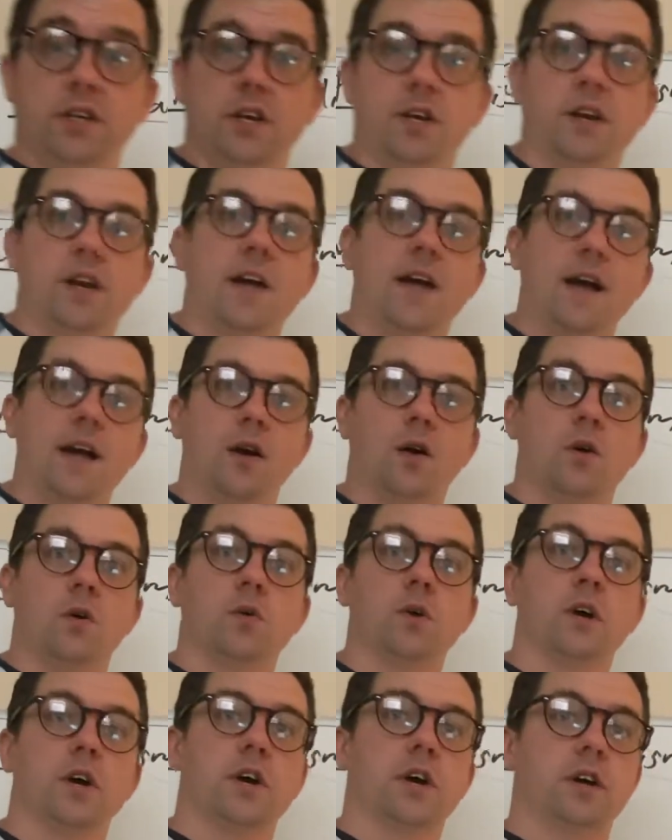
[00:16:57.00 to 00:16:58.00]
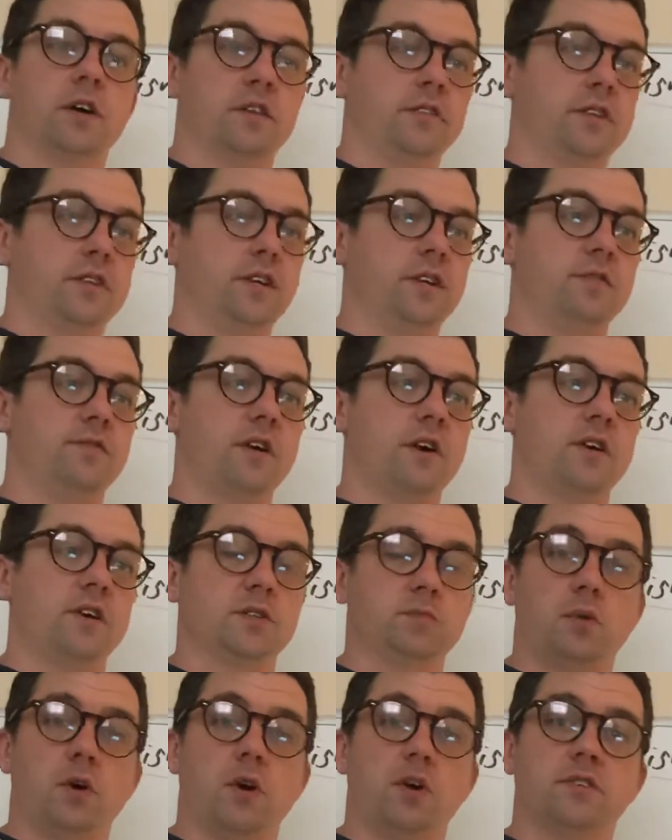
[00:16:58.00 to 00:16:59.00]
and how the various
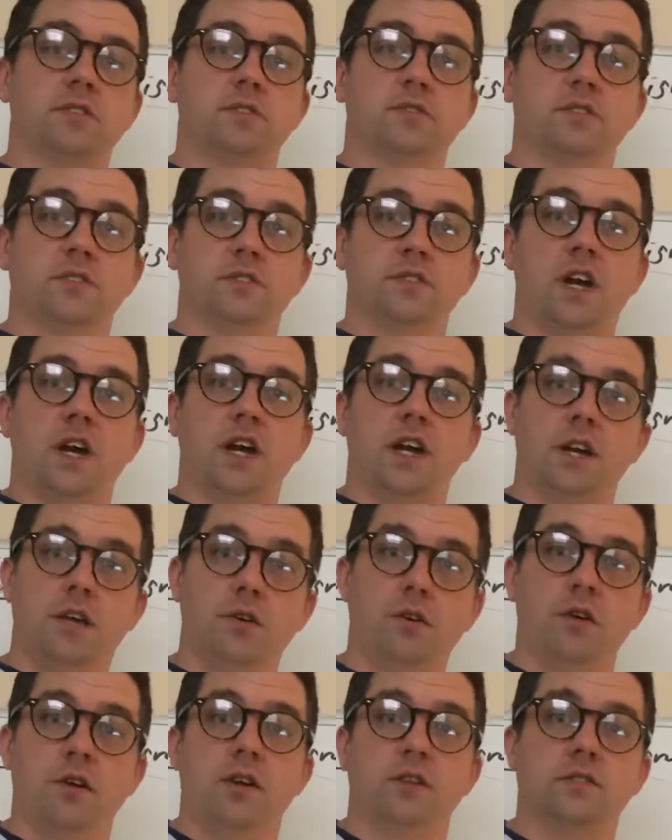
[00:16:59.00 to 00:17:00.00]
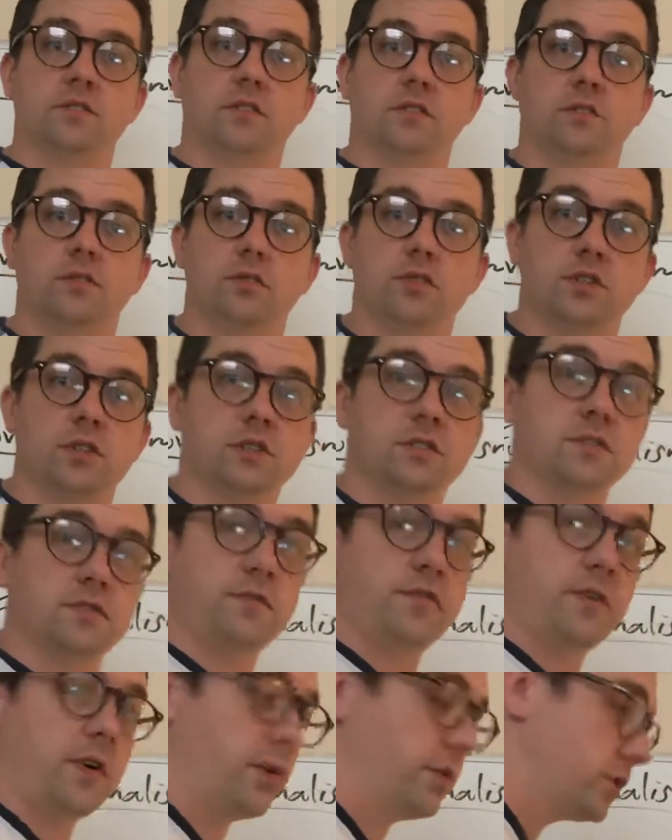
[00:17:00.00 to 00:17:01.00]
parts of society or institutions
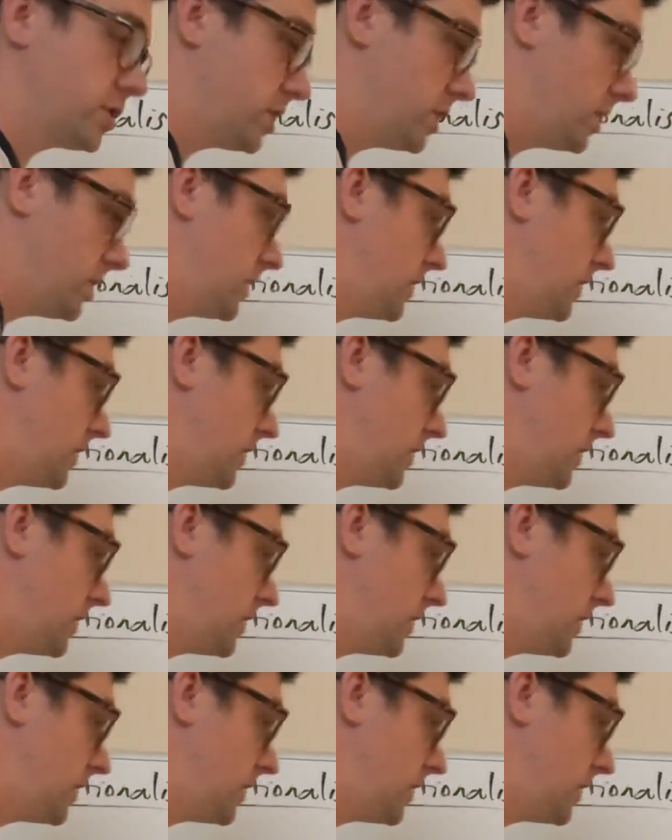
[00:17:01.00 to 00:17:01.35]
function